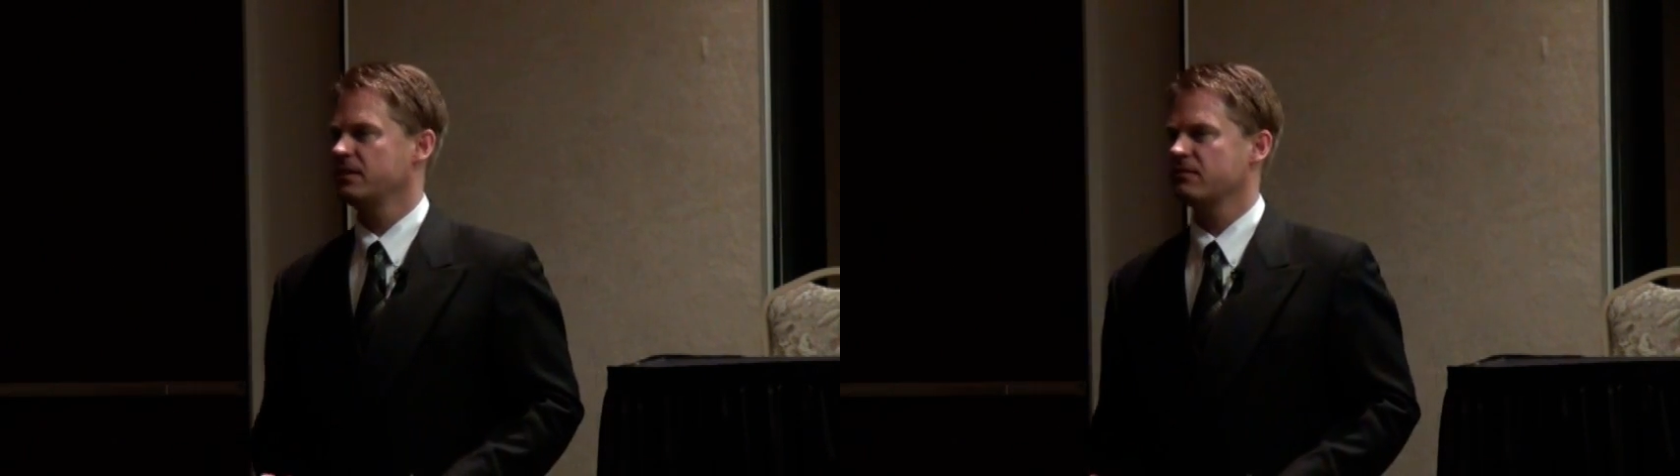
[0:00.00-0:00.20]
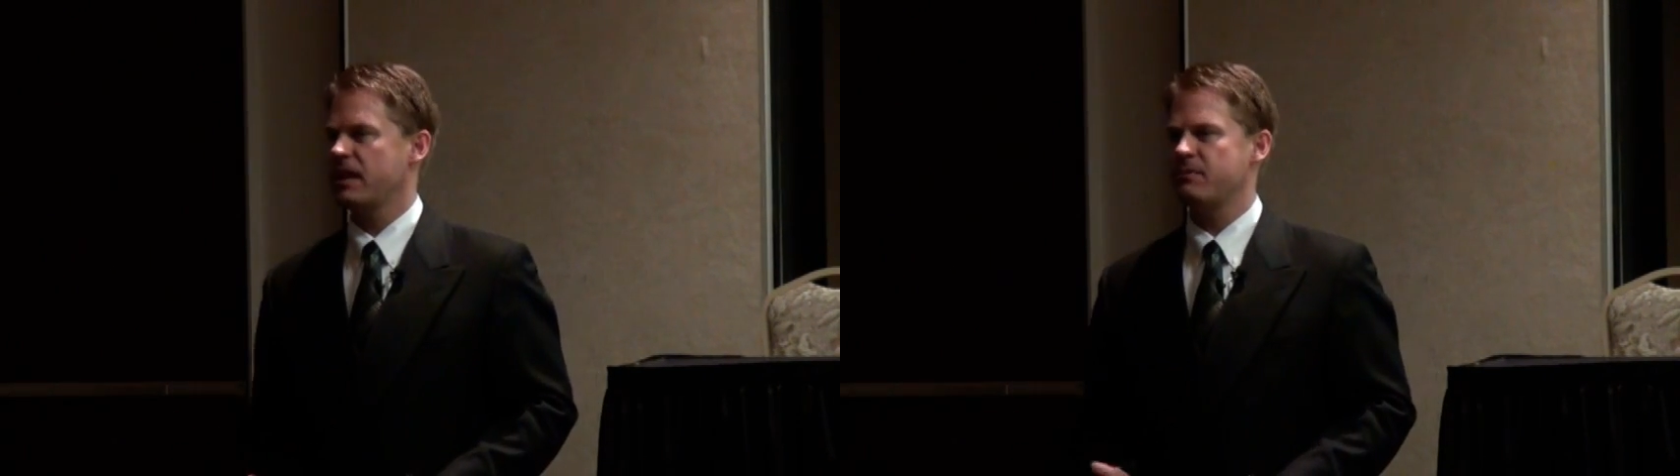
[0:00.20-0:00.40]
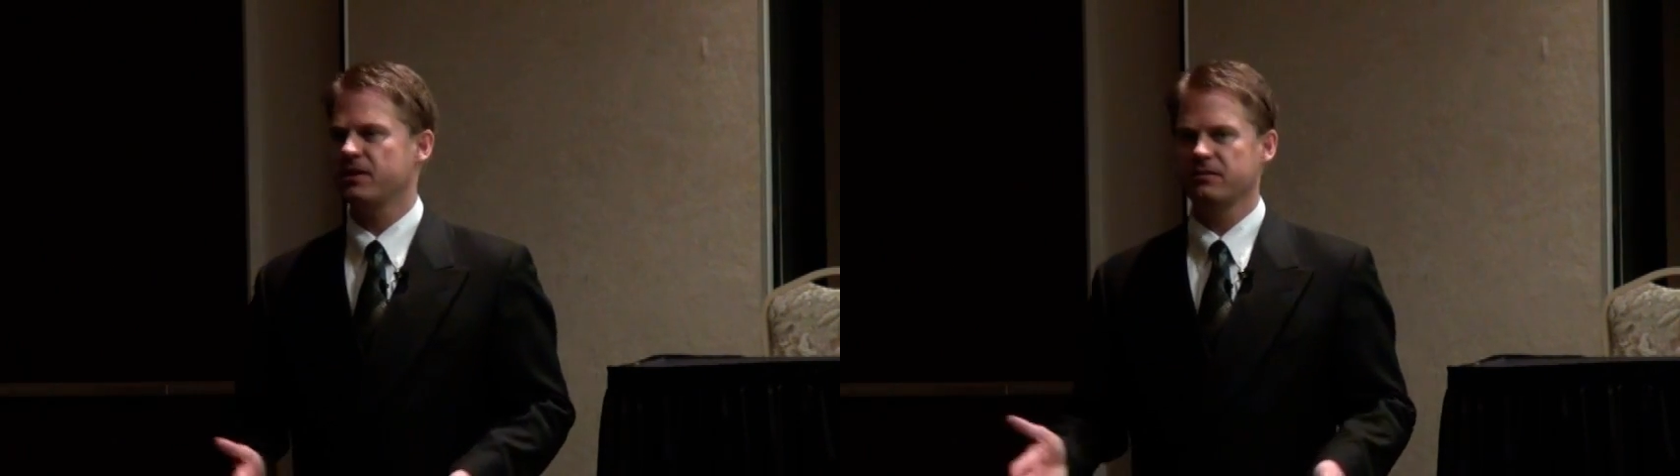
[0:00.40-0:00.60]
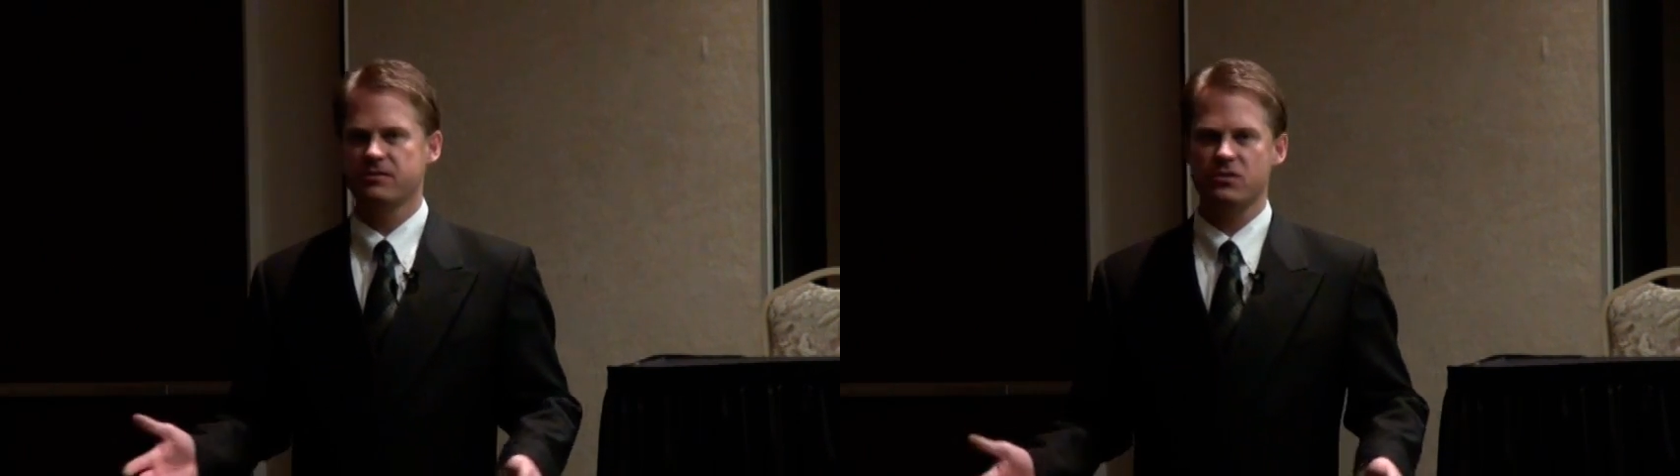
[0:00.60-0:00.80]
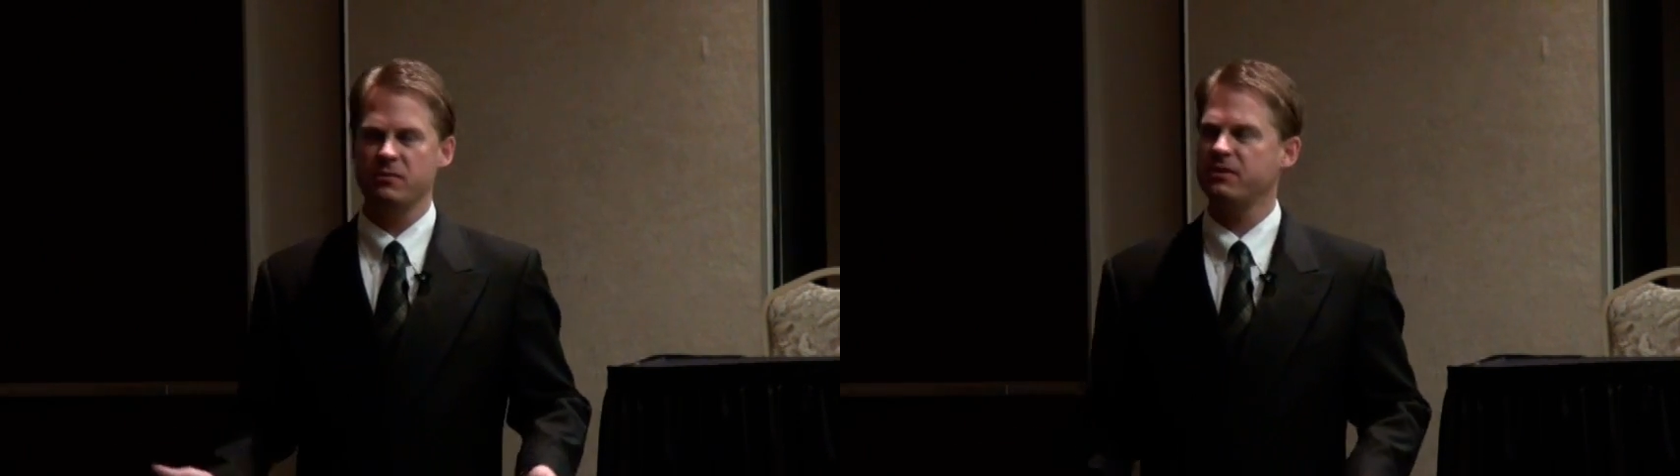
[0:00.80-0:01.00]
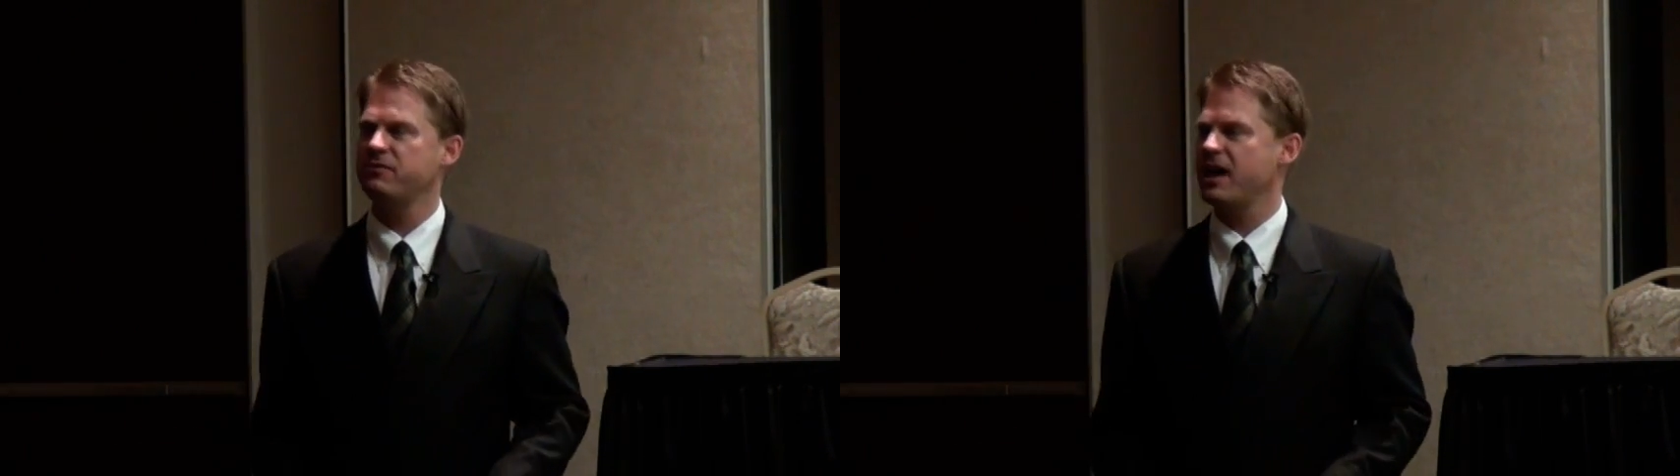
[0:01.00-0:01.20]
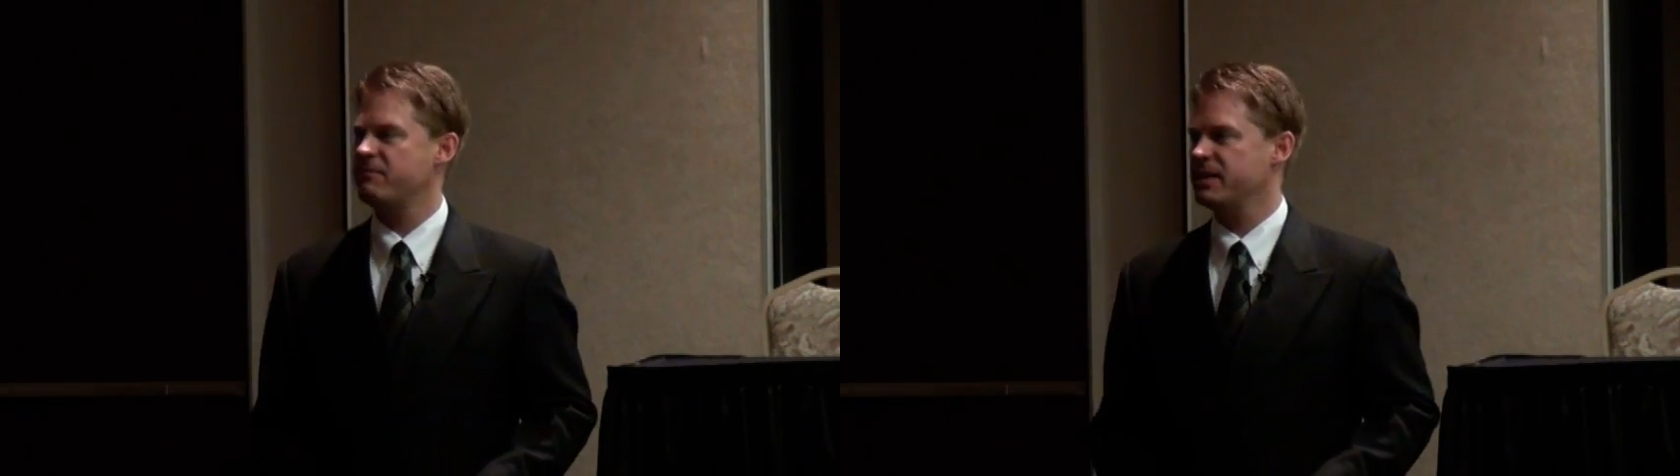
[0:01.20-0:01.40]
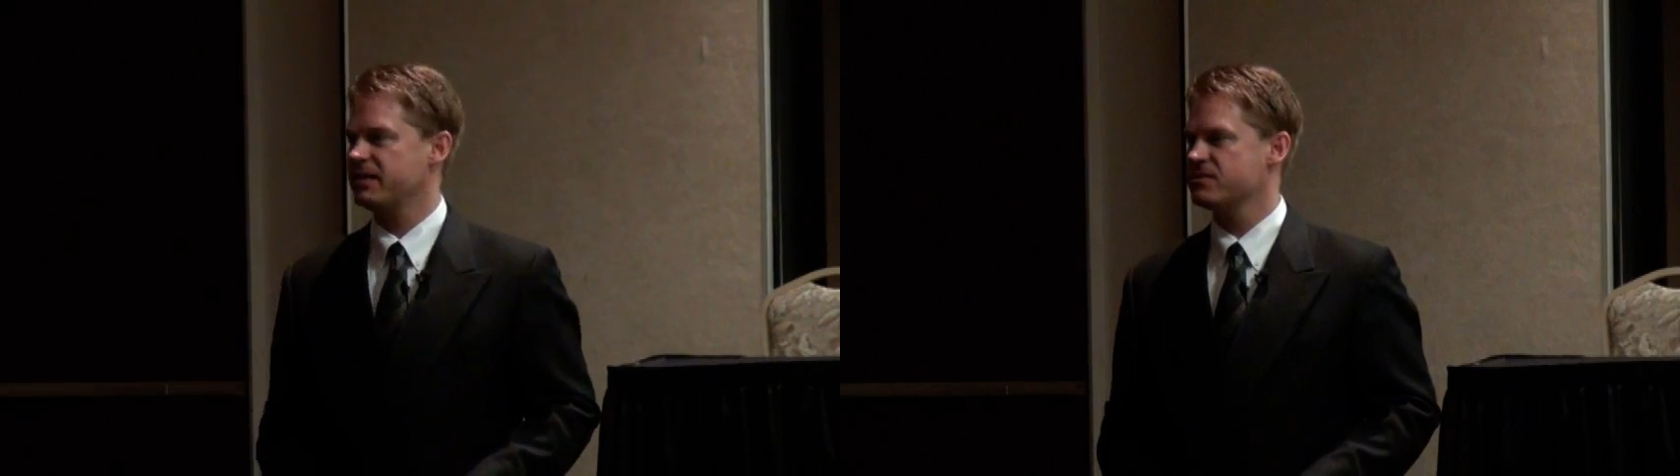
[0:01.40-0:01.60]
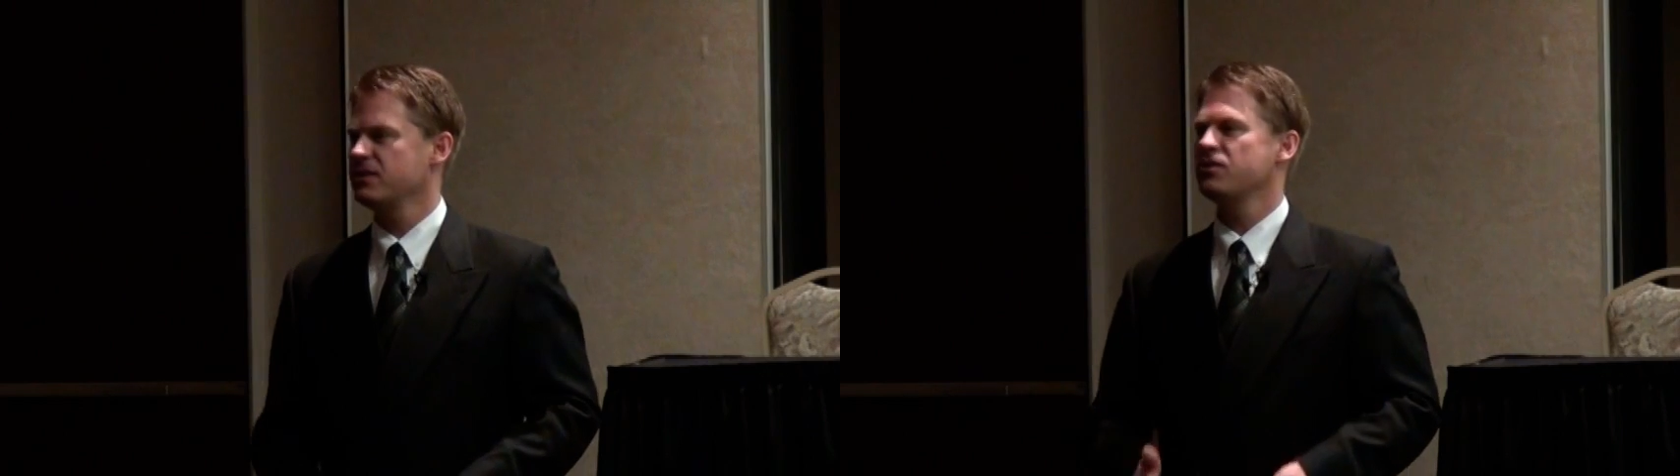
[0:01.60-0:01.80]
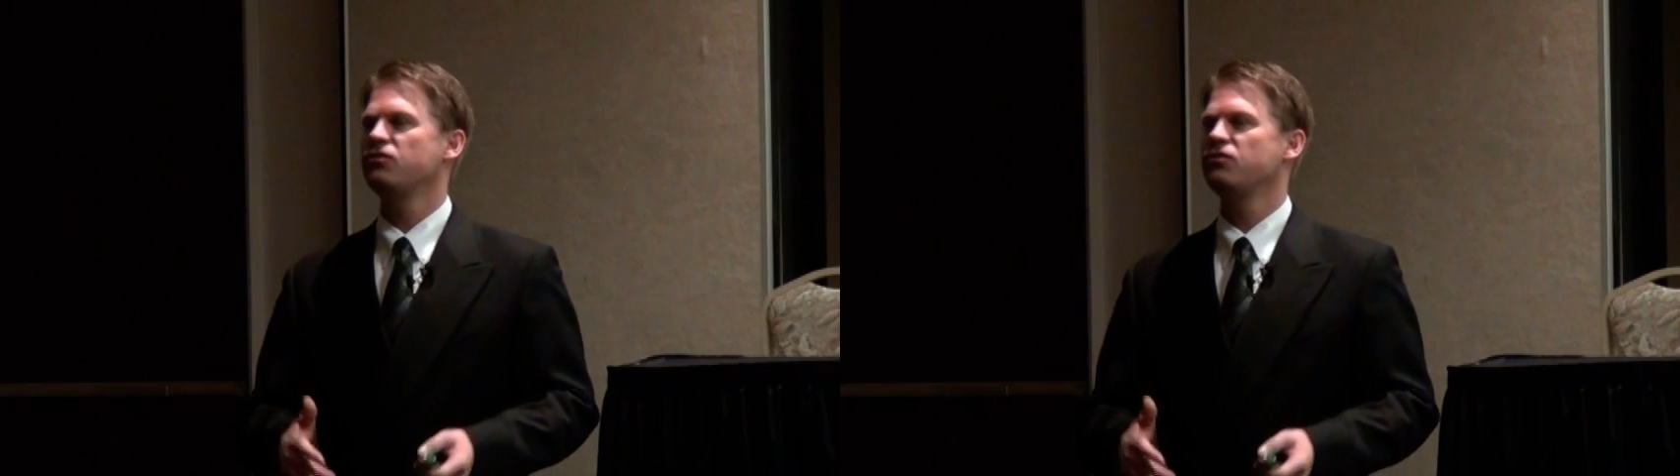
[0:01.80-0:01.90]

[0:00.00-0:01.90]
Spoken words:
Grandma, it's only been 5 minutes.